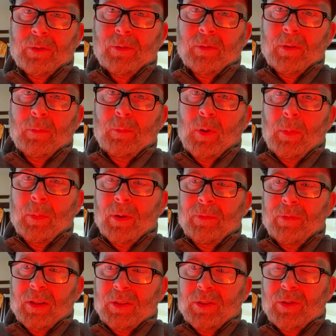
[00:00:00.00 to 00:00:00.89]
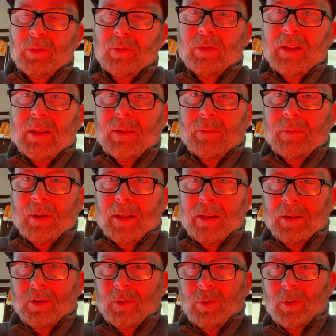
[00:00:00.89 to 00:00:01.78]
A moment of extreme
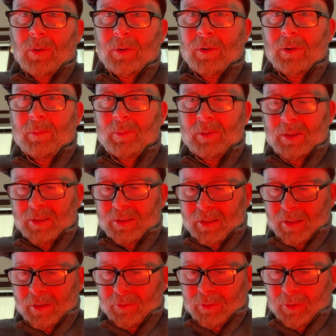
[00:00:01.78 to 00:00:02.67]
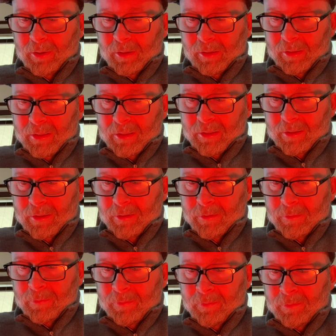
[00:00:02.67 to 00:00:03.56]
indecorum, to say the very least.
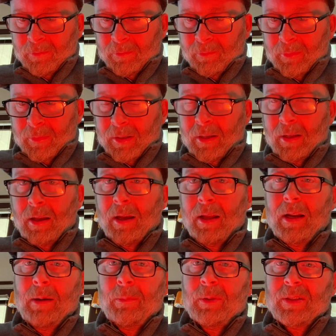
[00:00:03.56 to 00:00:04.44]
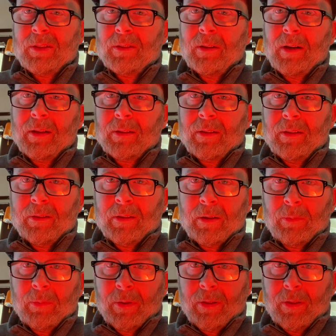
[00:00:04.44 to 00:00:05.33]
And Hamlet's not
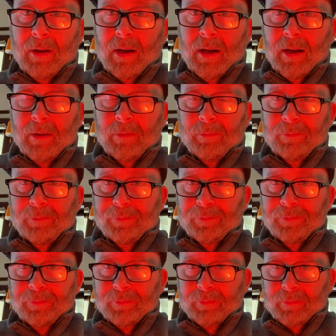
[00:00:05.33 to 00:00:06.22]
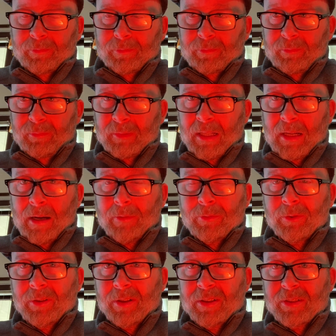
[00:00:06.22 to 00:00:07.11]
content with that.
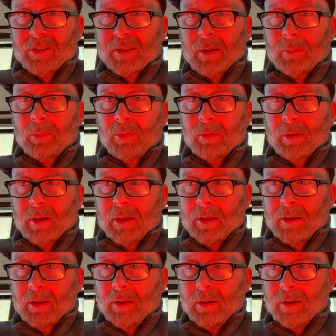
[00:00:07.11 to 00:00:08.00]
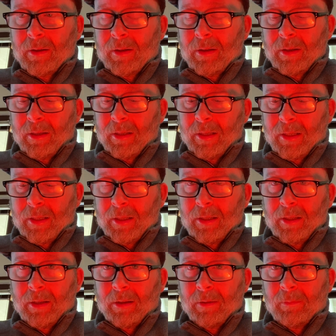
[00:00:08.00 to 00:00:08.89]
After they're separated,
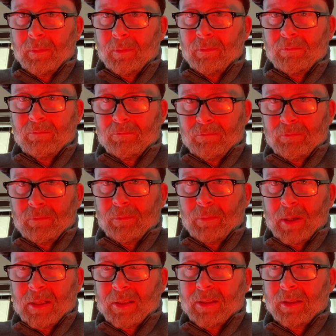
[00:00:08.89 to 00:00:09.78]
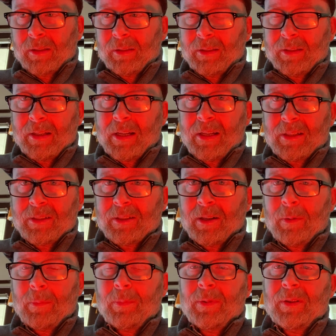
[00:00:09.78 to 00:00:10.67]
he basically takes
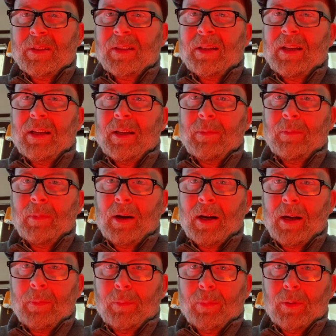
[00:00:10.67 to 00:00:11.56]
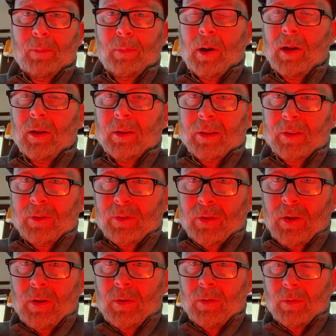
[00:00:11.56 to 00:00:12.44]
up the same hyperbolic
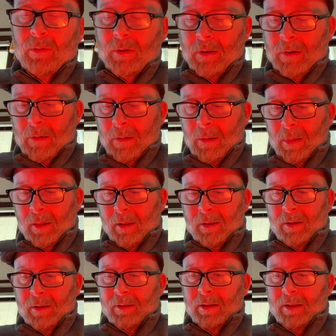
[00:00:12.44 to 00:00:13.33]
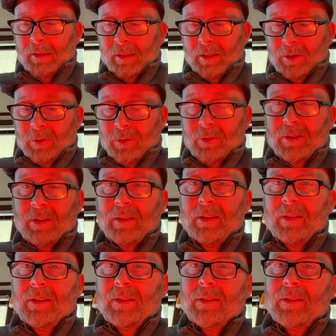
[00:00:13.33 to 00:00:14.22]
tone that
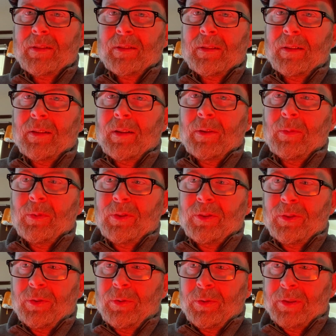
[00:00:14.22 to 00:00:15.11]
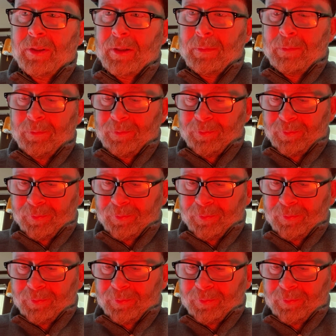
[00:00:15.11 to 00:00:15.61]
Laertes was using